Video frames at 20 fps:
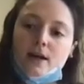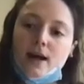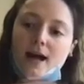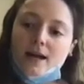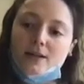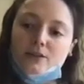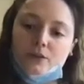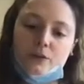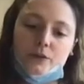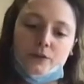
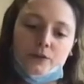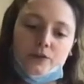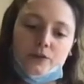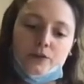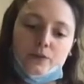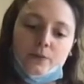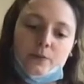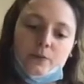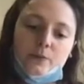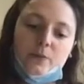add on
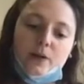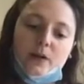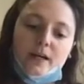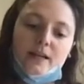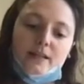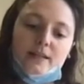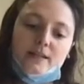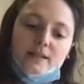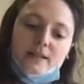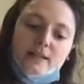some
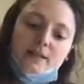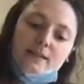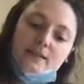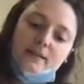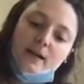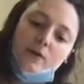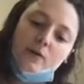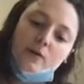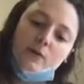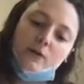parts
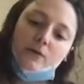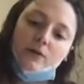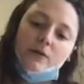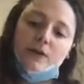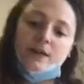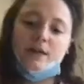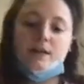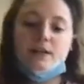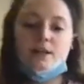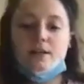that will
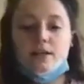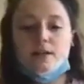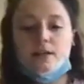then,